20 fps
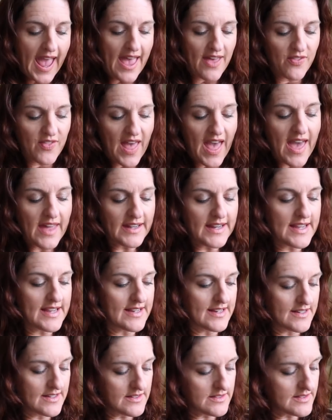And that
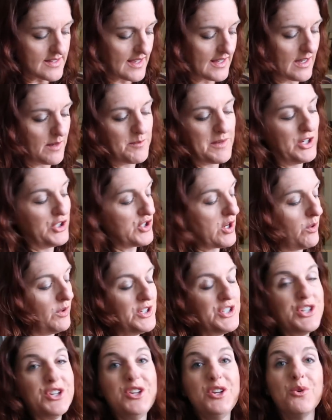is, and I'm gonna show
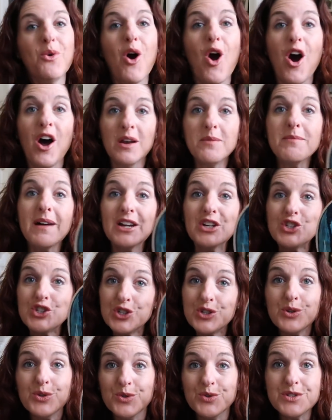it to you on my
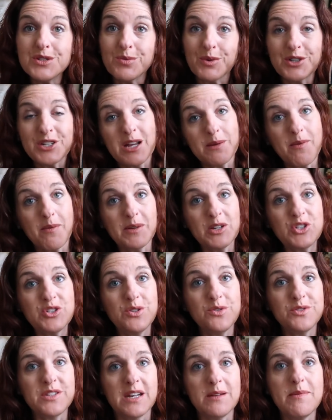shoes. We're gonna talk about my
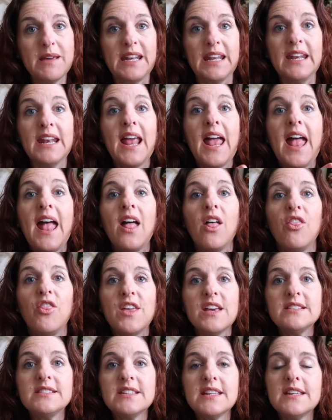shoes in a minute.
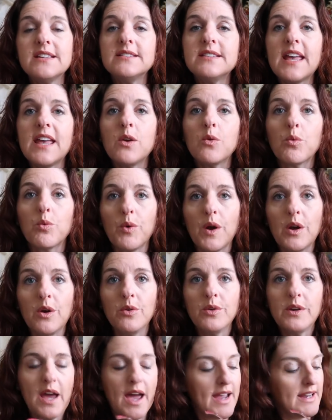This is a
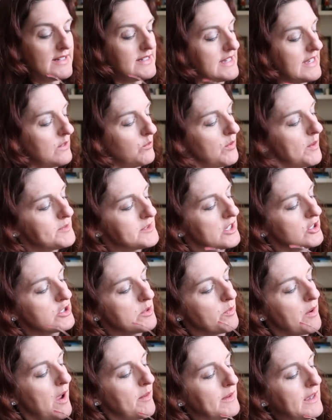road ID. Whoops, I
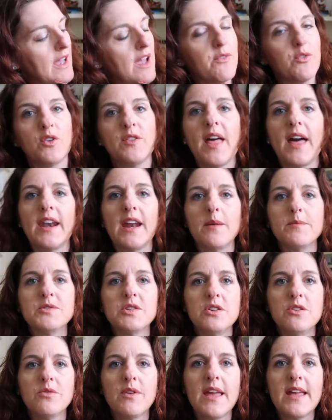should probably cover that up
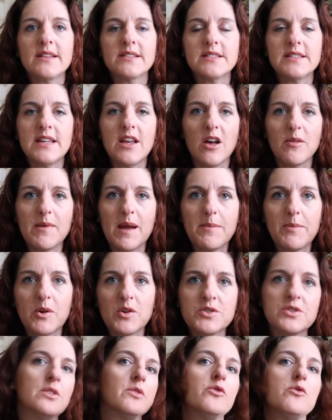so you can't see all my
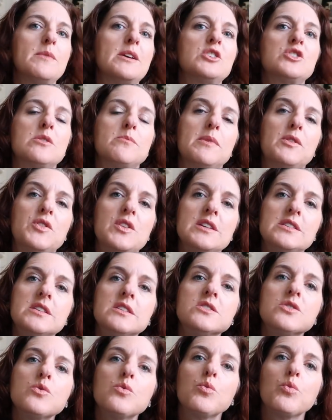personal information. But this
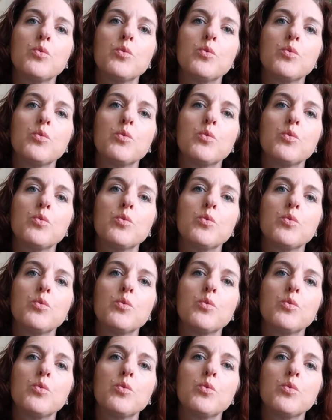is a